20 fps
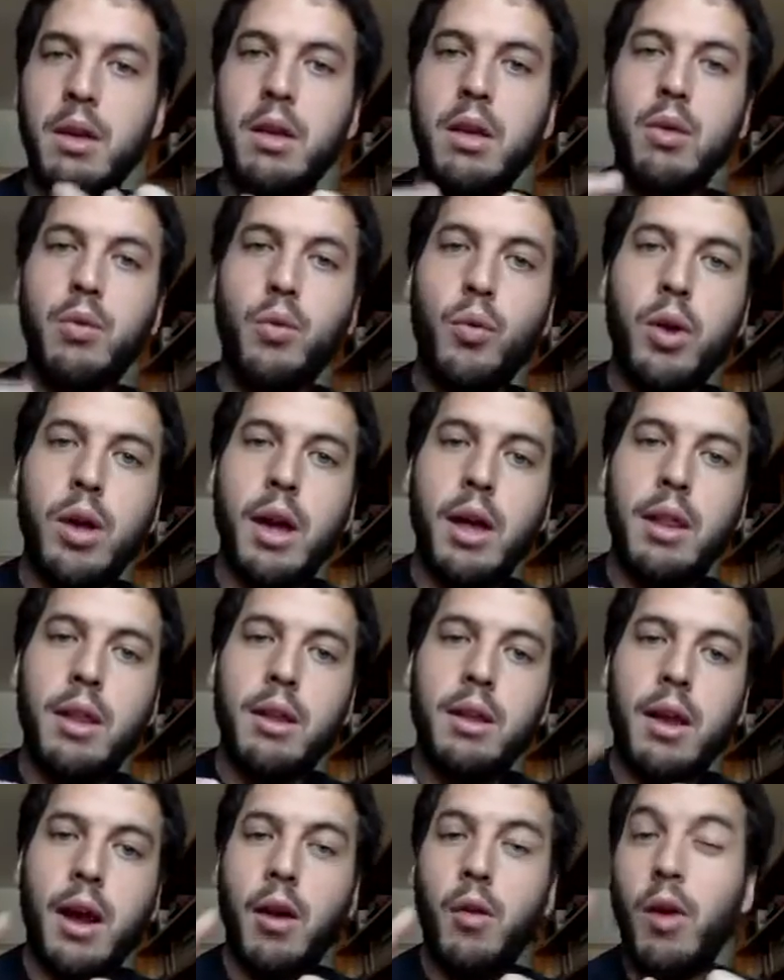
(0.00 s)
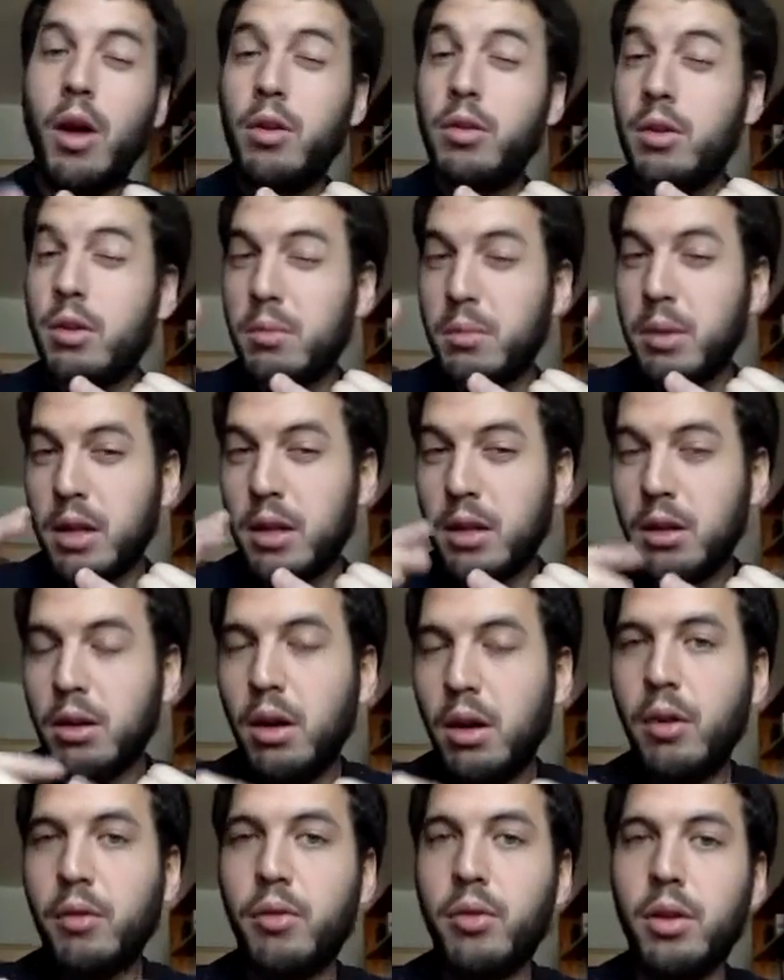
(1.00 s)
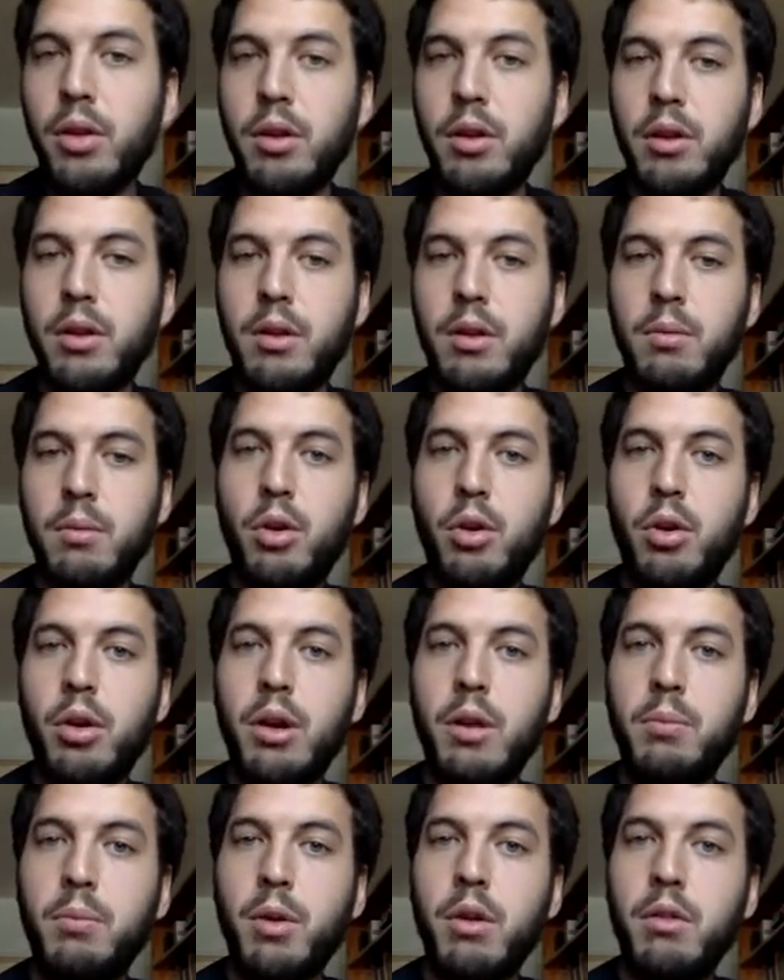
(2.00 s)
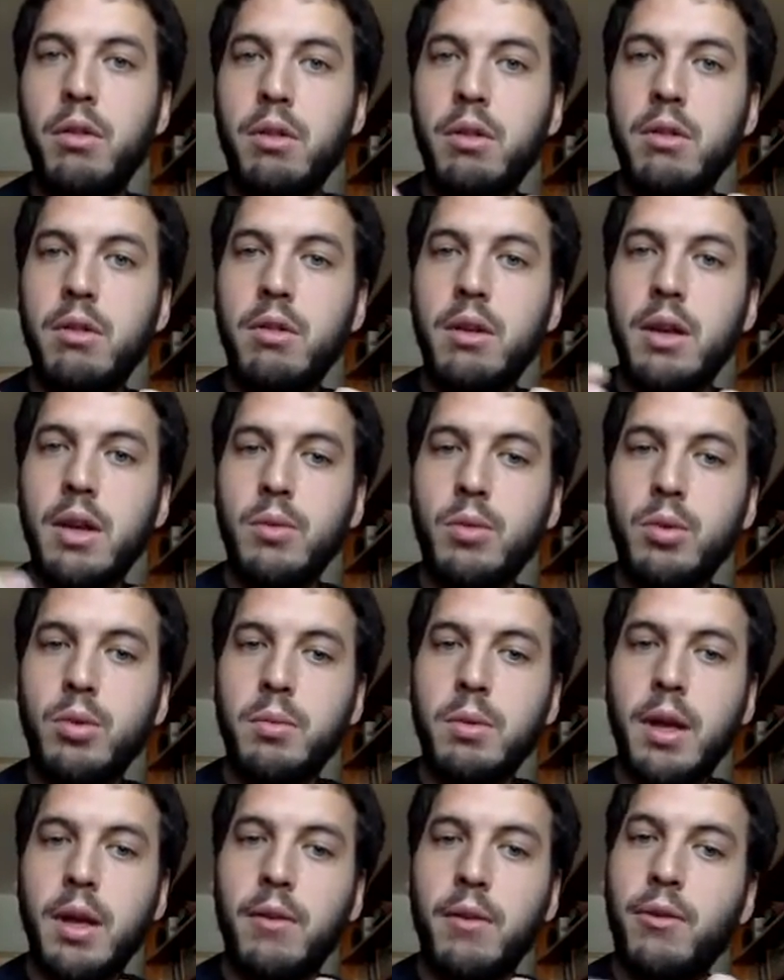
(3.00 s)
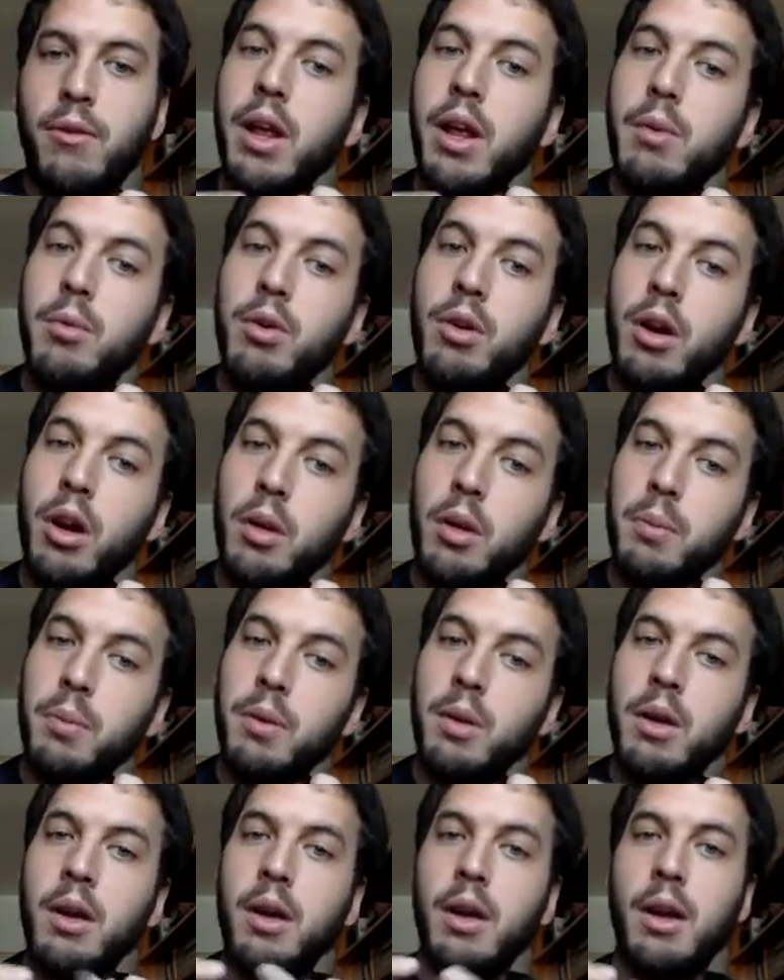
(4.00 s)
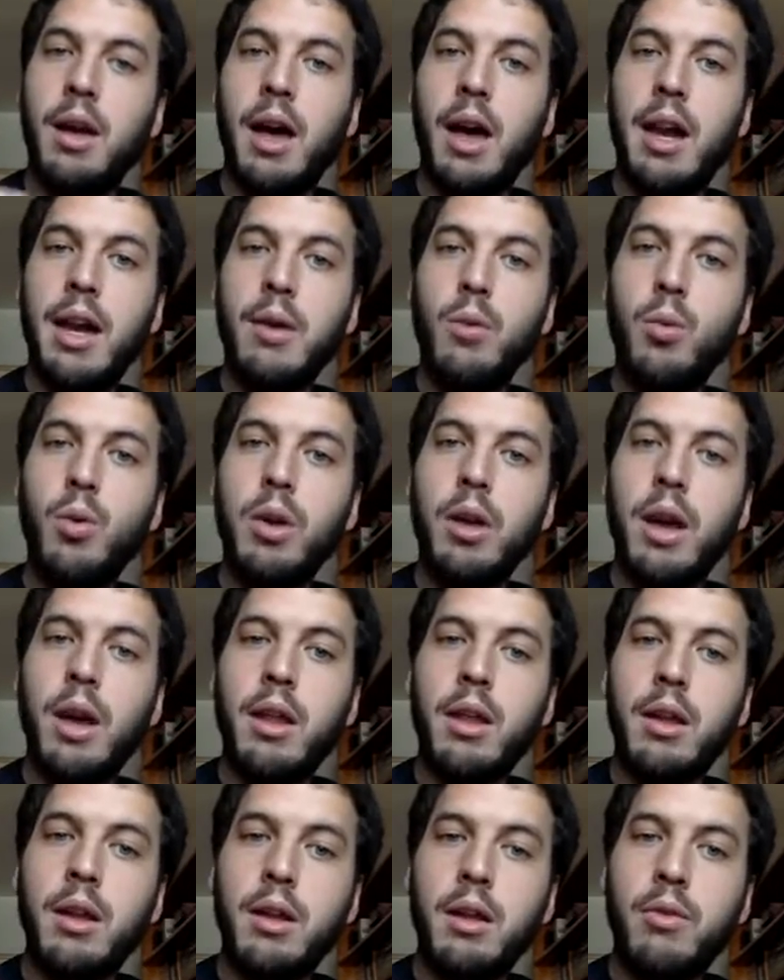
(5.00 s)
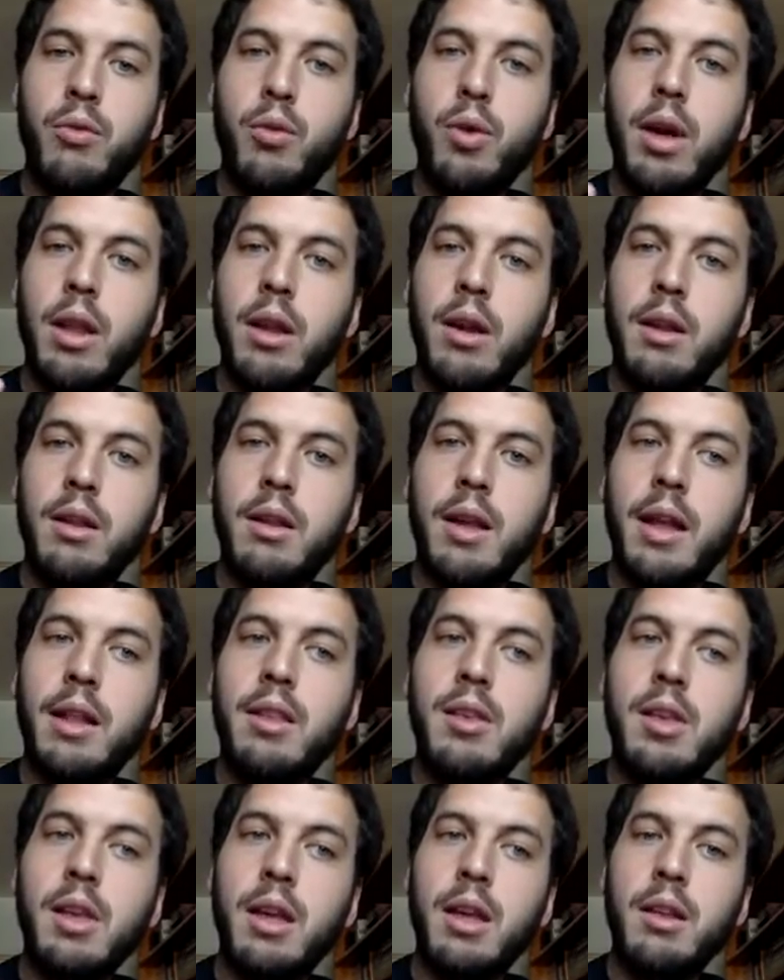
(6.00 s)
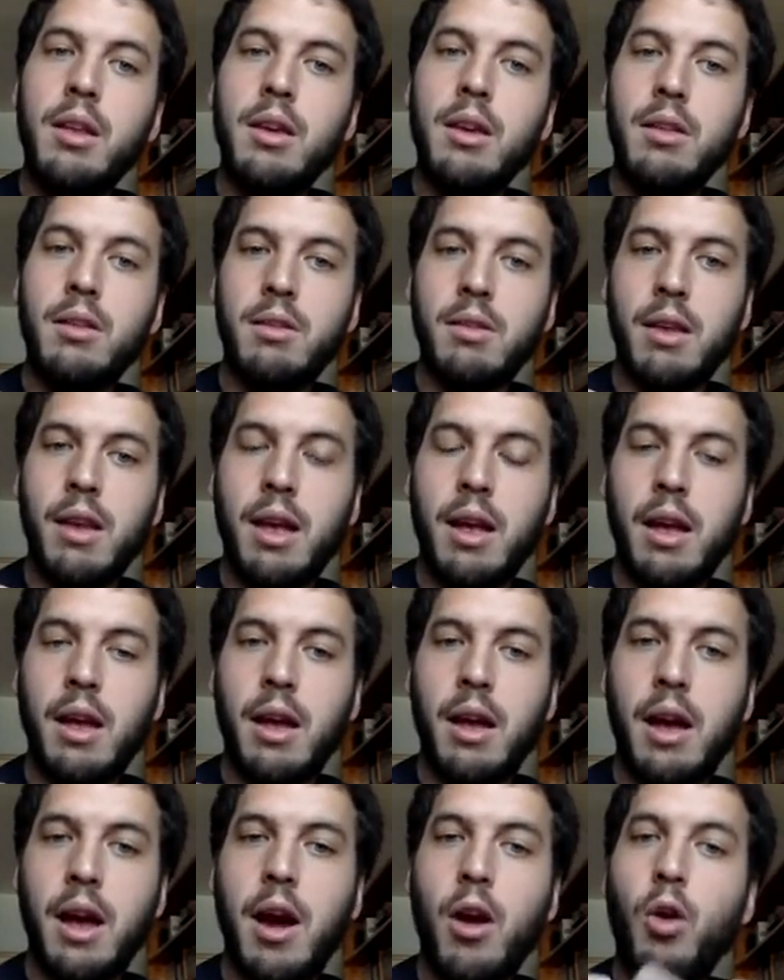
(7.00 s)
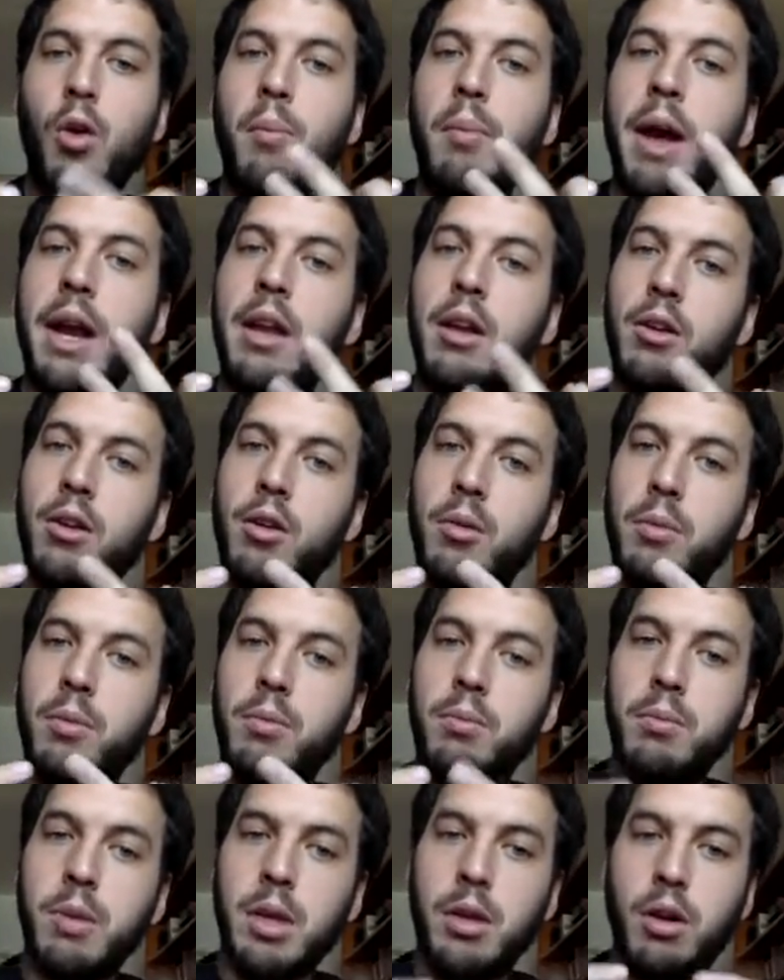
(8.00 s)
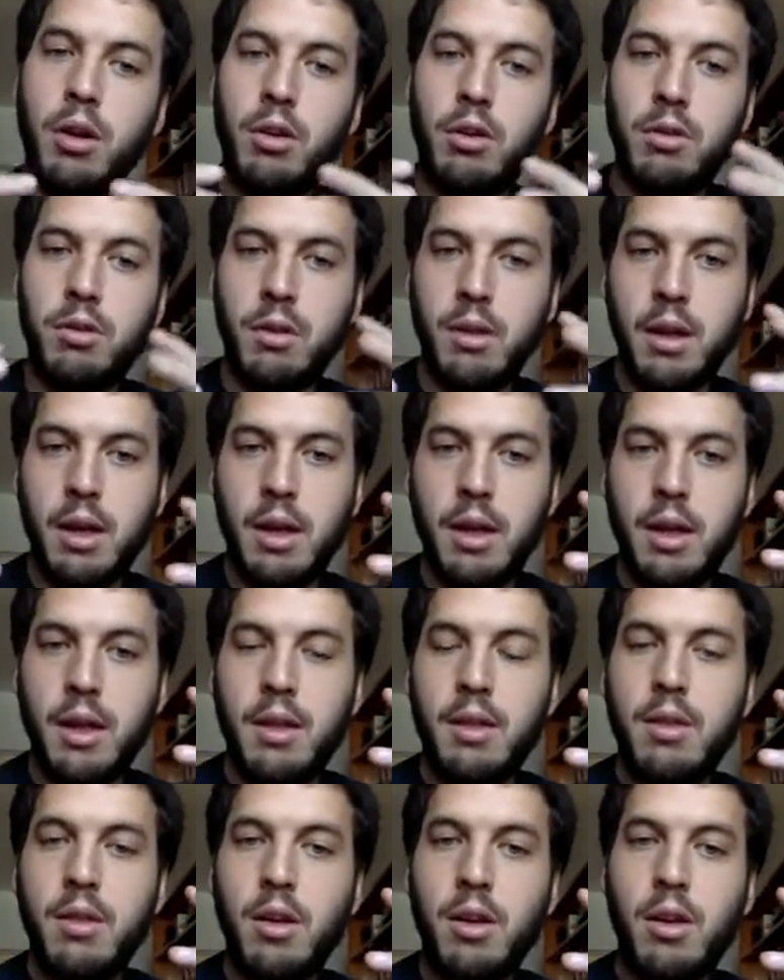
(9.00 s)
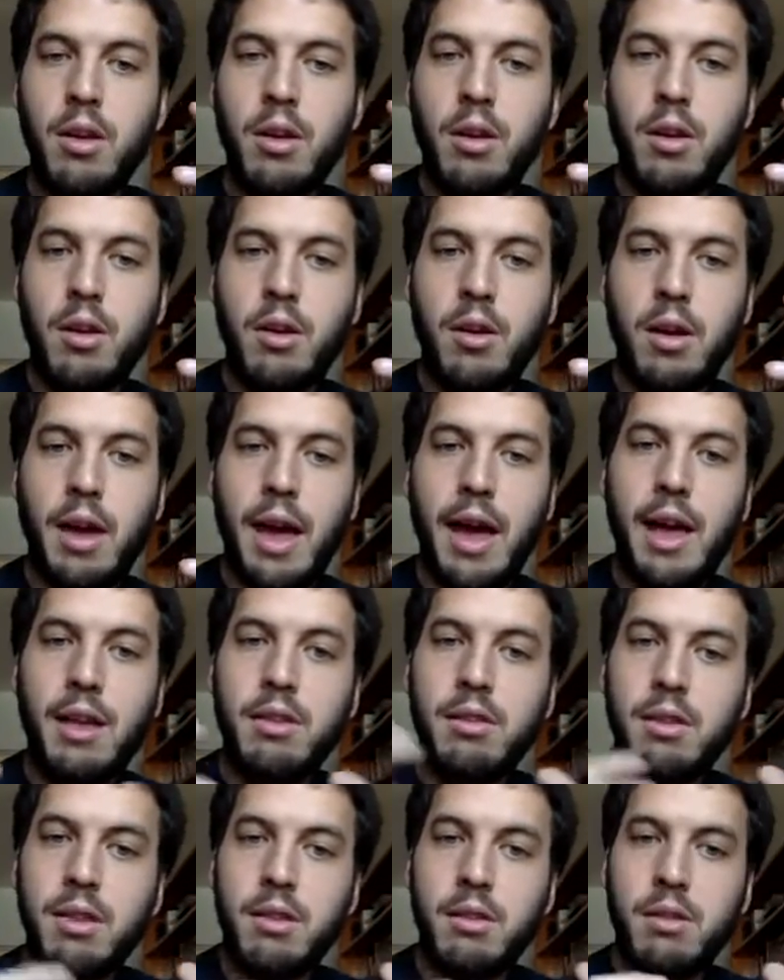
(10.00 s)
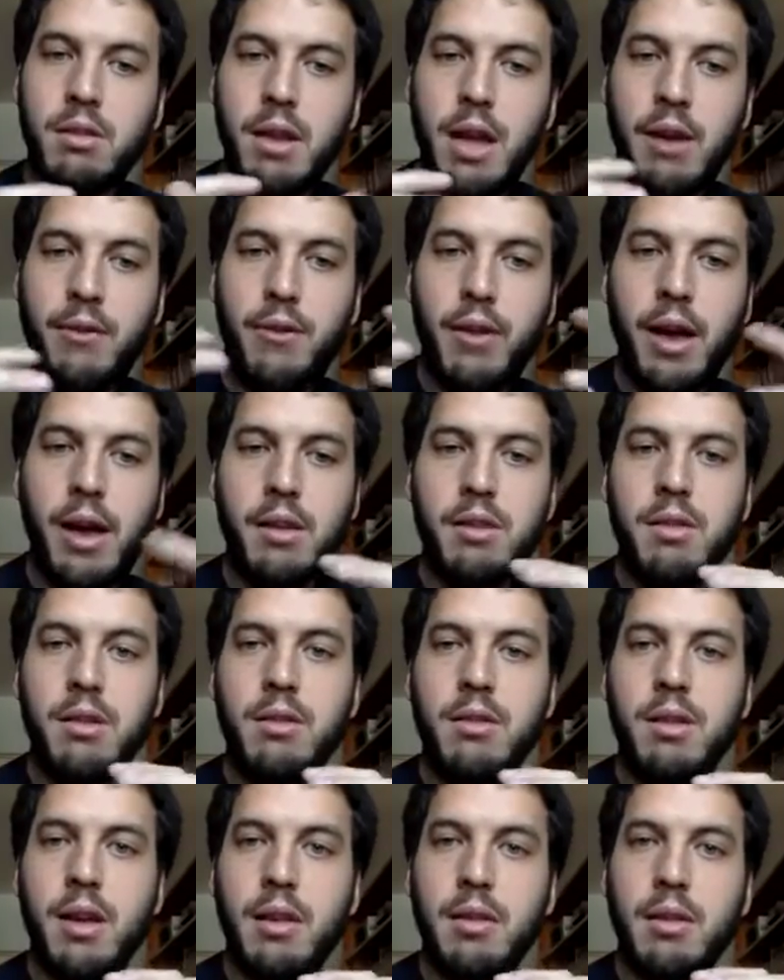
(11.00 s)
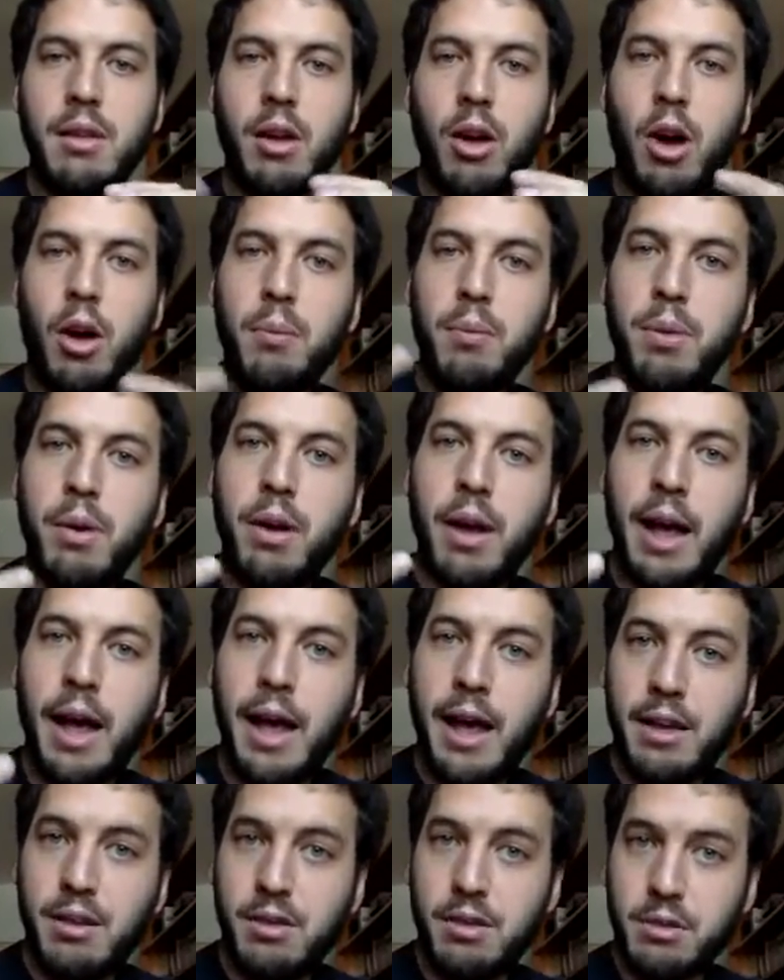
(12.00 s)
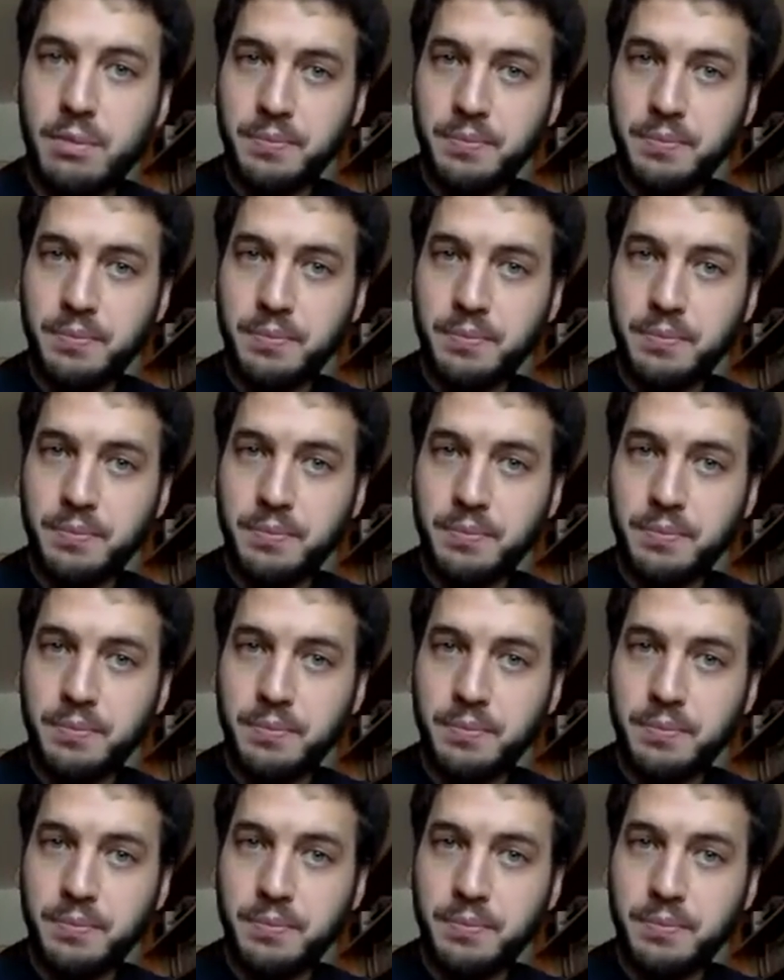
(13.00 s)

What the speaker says: If we add it around the middle of the boiling process, it would be a flavor hop. And if we add it at the end, it's aromatic hop, because the acids, the alpha acids that the hop has,